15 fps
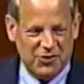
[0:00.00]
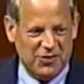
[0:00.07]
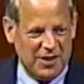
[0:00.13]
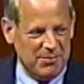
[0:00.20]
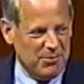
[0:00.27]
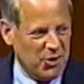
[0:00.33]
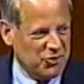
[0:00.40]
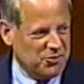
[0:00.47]
that
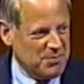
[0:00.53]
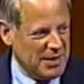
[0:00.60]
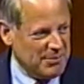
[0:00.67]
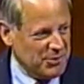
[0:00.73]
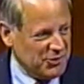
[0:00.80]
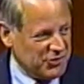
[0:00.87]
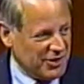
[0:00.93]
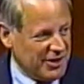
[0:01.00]
most
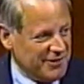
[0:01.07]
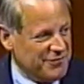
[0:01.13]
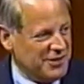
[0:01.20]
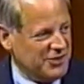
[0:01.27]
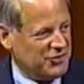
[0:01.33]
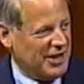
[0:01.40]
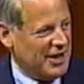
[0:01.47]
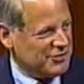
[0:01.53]
members of
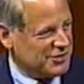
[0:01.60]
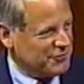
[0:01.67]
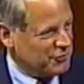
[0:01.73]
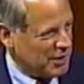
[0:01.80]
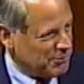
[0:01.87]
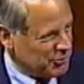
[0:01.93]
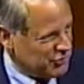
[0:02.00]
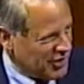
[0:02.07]
this House of
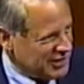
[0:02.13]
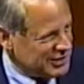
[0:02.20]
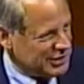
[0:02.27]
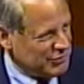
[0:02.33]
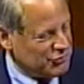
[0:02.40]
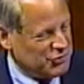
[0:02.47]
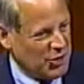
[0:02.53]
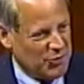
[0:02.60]

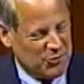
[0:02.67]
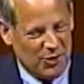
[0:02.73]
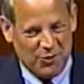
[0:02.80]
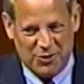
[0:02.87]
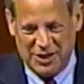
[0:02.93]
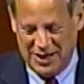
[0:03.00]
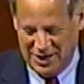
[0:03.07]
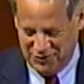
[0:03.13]
Representatives don't know
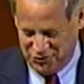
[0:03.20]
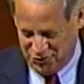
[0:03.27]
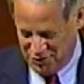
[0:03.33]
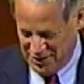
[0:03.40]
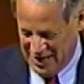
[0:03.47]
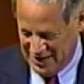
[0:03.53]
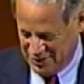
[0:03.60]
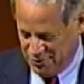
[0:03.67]
the answer to
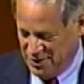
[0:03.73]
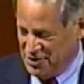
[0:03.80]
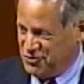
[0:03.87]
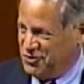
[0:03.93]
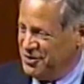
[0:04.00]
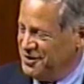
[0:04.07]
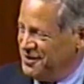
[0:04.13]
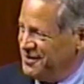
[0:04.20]
that
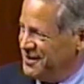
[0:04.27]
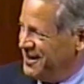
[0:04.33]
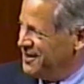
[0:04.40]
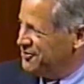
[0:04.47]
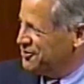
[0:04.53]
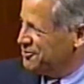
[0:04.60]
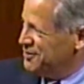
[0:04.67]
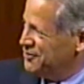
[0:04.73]
question, and the
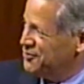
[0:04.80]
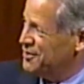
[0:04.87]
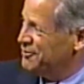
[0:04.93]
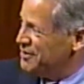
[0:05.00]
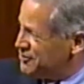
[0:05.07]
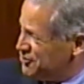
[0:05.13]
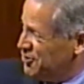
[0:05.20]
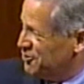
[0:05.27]
answer is there
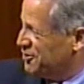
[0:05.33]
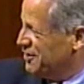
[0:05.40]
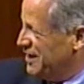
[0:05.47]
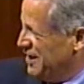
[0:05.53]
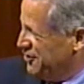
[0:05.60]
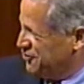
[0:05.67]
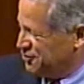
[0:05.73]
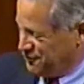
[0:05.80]
is no good
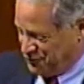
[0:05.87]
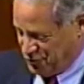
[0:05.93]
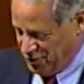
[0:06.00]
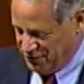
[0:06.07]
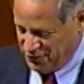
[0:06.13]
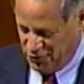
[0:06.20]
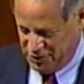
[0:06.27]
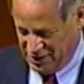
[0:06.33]
answer for our
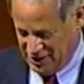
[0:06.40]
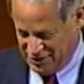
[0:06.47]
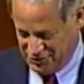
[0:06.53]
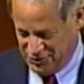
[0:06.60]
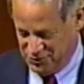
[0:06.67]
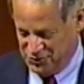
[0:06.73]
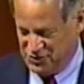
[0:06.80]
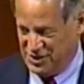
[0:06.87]
voting on
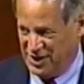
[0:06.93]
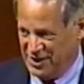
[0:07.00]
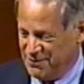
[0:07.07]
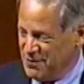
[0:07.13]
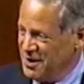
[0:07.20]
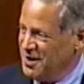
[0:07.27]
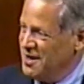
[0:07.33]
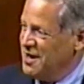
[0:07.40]
Tuesday.
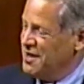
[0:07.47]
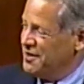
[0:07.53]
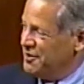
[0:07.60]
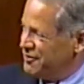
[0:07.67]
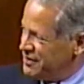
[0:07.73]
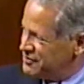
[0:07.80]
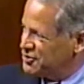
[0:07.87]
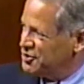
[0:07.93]
There
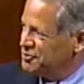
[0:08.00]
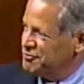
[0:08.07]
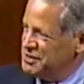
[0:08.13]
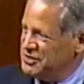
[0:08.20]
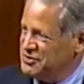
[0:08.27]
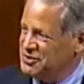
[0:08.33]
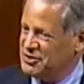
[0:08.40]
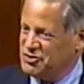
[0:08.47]
is good
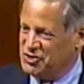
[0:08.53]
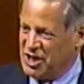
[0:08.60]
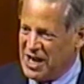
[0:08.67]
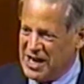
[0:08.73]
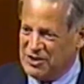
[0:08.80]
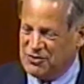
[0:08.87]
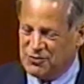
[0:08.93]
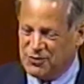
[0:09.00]
reason to
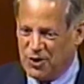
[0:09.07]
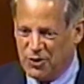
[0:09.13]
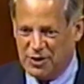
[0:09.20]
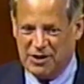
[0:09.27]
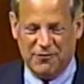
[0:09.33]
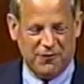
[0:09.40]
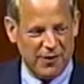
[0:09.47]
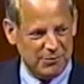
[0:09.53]
change
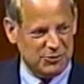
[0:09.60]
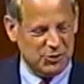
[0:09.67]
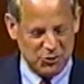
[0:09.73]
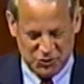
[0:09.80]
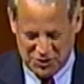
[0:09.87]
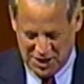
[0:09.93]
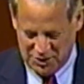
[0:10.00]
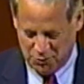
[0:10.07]
voting from
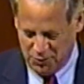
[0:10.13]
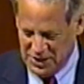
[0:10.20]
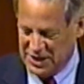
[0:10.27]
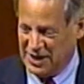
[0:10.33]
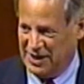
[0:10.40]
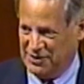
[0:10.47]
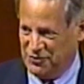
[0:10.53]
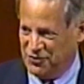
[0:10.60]
Tuesday to
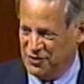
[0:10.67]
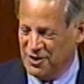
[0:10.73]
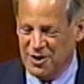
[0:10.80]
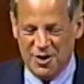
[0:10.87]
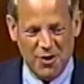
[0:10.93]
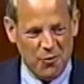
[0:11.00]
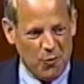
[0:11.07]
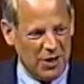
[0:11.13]
weekends.
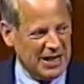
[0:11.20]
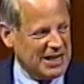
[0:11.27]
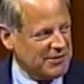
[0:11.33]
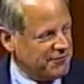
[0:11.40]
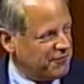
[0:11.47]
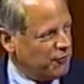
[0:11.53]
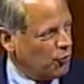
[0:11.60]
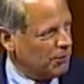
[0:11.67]
One out of
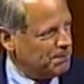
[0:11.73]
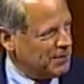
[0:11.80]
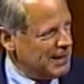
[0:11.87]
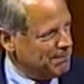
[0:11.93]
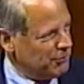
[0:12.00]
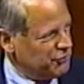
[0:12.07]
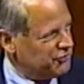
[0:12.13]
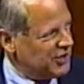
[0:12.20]
four
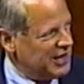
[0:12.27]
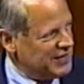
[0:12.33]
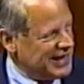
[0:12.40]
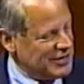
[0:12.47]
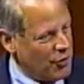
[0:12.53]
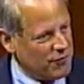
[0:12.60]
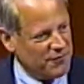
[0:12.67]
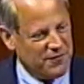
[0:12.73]
people say they
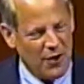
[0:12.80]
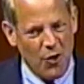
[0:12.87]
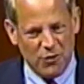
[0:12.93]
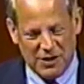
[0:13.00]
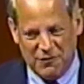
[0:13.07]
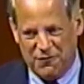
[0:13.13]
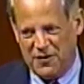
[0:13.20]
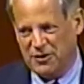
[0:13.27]
don't vote
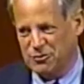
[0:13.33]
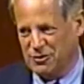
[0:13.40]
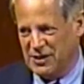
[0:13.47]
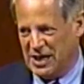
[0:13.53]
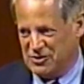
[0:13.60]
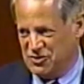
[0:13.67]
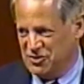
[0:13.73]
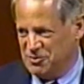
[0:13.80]
in federal
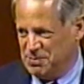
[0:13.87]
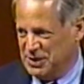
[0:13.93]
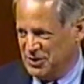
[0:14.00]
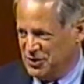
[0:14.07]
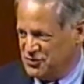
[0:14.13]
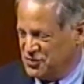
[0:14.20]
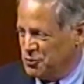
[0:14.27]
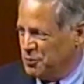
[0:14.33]
elections
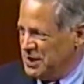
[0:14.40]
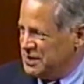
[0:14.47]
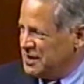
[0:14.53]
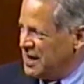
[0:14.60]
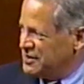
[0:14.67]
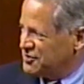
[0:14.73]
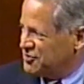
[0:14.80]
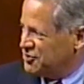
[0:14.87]
because the weekday
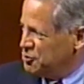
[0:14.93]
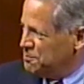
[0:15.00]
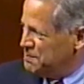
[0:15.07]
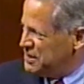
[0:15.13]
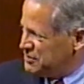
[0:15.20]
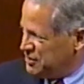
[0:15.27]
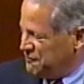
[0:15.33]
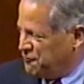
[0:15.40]
is too
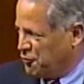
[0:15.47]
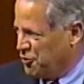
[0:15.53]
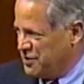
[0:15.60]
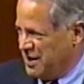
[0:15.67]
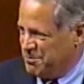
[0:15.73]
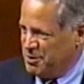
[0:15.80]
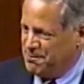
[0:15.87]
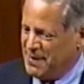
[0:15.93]
busy for
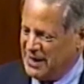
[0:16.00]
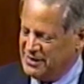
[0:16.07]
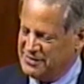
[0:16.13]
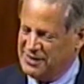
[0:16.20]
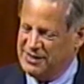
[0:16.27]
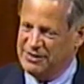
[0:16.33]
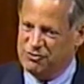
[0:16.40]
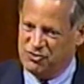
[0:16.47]
them. They're
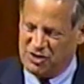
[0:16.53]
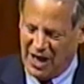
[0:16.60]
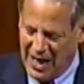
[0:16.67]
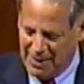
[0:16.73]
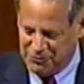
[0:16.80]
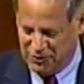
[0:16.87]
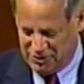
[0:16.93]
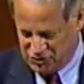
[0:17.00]
balancing their
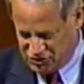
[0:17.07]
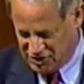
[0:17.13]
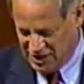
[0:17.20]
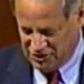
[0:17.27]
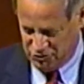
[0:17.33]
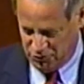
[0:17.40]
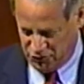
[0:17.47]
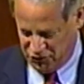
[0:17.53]
jobs and their
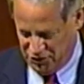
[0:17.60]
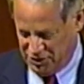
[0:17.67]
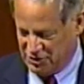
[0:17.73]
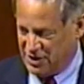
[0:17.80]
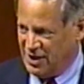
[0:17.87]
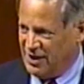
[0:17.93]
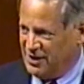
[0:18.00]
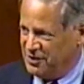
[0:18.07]
schedules and their
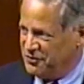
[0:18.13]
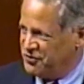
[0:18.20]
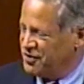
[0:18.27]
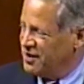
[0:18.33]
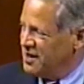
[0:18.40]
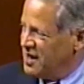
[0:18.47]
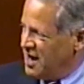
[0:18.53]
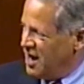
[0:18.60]
kids.
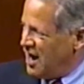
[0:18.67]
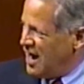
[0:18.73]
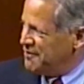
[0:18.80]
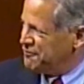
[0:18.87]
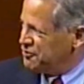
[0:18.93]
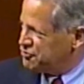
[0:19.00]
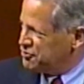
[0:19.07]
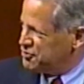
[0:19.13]
I've
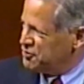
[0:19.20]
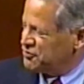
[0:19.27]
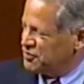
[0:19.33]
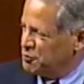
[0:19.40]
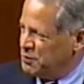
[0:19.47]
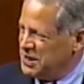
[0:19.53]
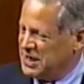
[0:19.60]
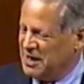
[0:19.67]
introduced the
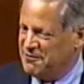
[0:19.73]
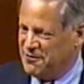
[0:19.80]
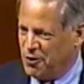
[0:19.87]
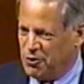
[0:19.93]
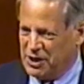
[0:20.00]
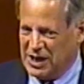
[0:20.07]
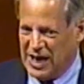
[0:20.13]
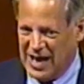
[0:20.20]
Weekend
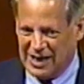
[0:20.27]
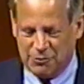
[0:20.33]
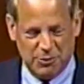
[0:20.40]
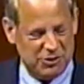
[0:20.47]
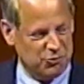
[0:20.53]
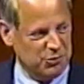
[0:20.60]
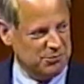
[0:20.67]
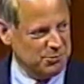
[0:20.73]
Voting Act,
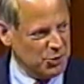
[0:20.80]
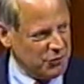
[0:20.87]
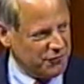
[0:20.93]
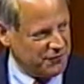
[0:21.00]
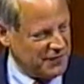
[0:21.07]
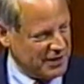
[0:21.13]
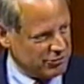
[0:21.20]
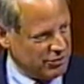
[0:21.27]
which would move
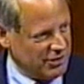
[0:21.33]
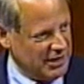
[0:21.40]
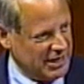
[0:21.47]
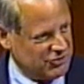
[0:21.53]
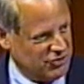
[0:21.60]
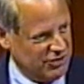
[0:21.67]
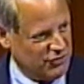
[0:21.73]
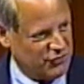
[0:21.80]
federal
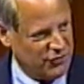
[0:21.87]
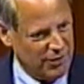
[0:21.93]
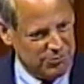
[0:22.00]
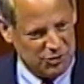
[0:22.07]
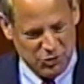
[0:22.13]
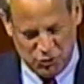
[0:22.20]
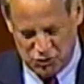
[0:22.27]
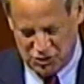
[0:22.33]
elections from
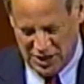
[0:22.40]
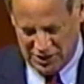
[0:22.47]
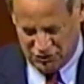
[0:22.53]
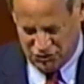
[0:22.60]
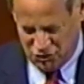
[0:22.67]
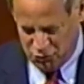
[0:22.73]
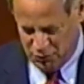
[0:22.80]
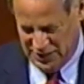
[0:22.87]
Tuesday
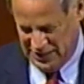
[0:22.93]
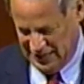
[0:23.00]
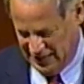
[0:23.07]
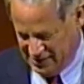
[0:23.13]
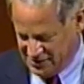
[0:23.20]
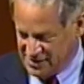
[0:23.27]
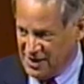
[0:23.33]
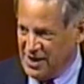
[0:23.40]
to
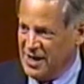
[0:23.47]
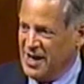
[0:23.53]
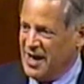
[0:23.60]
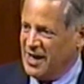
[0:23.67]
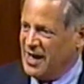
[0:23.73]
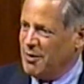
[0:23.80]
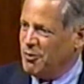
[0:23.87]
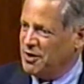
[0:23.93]
weekends.
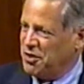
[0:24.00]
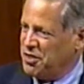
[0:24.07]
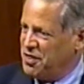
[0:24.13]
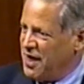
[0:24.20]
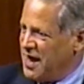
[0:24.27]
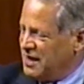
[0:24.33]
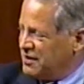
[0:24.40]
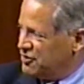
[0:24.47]
And I want to
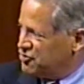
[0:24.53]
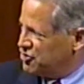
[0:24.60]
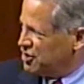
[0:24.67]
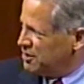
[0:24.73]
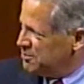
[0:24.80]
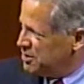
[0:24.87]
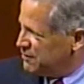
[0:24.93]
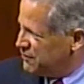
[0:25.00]
thank the
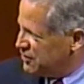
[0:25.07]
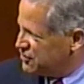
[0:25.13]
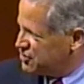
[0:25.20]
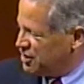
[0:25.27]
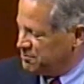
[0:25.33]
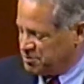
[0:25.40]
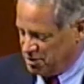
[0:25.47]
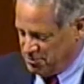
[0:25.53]
chairman of this
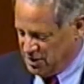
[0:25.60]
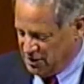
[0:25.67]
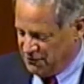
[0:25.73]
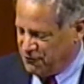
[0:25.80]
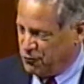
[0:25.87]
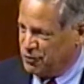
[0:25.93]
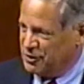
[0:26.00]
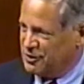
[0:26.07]
subcommittee
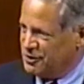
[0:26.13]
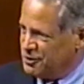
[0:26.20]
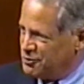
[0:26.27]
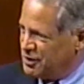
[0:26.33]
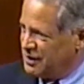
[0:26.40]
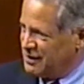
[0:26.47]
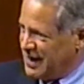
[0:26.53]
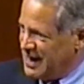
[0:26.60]
for
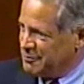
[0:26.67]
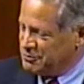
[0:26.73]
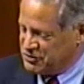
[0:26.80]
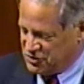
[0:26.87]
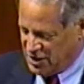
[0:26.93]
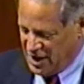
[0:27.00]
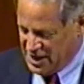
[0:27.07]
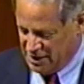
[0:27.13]
including language
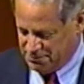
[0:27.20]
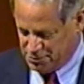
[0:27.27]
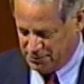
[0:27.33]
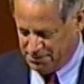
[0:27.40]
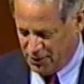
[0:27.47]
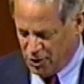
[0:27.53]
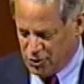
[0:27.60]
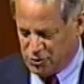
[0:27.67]
that I had
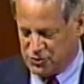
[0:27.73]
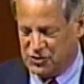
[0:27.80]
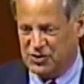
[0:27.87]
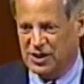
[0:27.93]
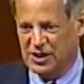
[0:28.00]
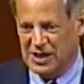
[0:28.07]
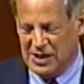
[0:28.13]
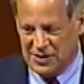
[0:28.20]
proposed uh,
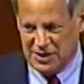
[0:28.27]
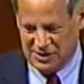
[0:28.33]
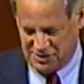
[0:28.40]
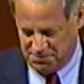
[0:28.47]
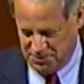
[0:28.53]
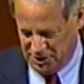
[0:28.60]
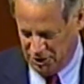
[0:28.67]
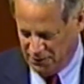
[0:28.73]
in this
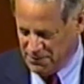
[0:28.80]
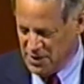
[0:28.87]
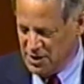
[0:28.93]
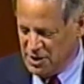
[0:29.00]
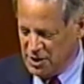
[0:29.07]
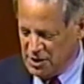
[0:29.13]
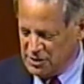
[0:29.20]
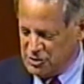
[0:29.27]
bill
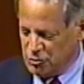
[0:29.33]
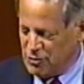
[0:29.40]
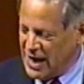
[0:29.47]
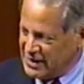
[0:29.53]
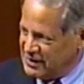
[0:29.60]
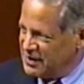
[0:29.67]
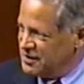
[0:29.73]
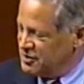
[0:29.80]

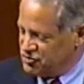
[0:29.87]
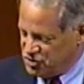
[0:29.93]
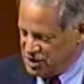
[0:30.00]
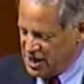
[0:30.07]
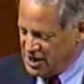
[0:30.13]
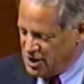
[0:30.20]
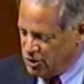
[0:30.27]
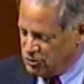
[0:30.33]
directing the
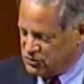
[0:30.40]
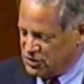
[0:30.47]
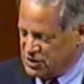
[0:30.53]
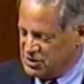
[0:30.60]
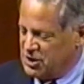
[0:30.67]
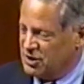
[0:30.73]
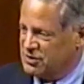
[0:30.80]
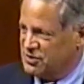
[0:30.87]
GAO to
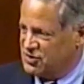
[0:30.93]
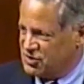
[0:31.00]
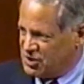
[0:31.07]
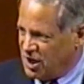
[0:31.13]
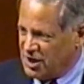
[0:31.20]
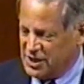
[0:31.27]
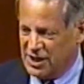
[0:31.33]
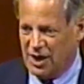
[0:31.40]
conduct a
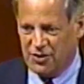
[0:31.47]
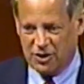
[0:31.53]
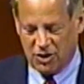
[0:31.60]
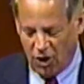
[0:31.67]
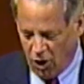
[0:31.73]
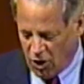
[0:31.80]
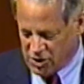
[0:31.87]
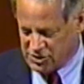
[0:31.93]
study on the
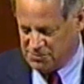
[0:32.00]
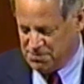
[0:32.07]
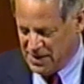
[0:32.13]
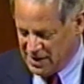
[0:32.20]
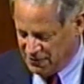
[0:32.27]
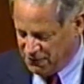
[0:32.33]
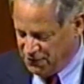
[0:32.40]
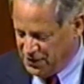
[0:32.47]
cost
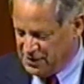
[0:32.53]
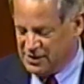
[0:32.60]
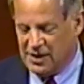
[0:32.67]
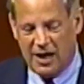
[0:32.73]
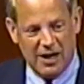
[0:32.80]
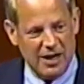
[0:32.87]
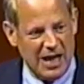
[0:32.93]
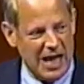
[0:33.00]
benefit
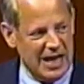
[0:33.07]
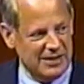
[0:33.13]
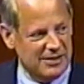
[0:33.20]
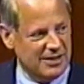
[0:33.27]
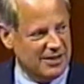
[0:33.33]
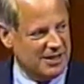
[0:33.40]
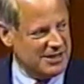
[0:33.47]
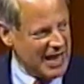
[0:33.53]
uh, and
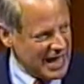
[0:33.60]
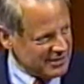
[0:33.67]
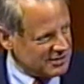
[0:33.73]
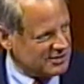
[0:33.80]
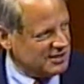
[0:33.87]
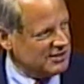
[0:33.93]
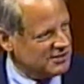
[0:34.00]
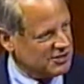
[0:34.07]
uh,
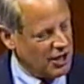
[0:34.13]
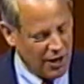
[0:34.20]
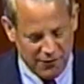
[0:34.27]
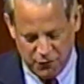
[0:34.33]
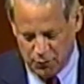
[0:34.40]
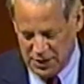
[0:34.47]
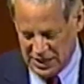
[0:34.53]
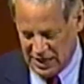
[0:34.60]
analysis of
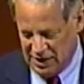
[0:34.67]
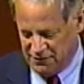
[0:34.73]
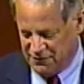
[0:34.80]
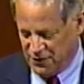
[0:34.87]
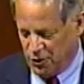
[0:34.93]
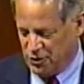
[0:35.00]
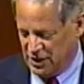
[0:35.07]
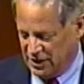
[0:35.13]
weekend
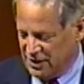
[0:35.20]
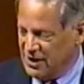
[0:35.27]
voting.